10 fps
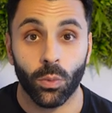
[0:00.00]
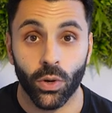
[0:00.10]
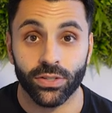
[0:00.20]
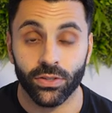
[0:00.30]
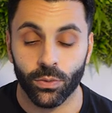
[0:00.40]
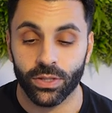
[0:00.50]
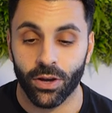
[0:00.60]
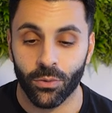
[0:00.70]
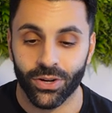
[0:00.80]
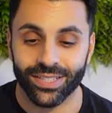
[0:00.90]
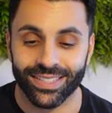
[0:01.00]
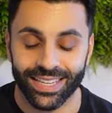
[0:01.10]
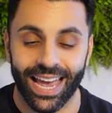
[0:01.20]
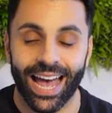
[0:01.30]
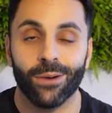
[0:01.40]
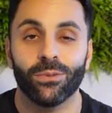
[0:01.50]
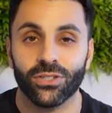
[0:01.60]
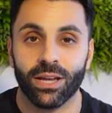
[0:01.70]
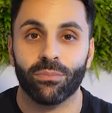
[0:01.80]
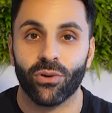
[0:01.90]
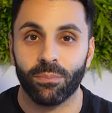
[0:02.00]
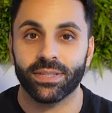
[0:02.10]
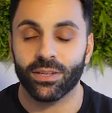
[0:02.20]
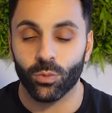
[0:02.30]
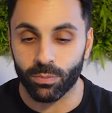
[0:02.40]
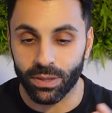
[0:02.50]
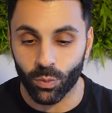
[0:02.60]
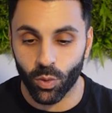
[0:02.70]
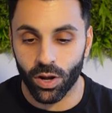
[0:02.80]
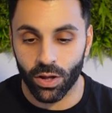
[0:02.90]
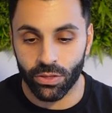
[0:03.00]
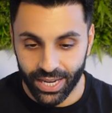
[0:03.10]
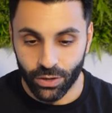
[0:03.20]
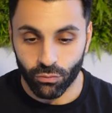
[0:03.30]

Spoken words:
I want to do is I want to see how much that property would be worth in a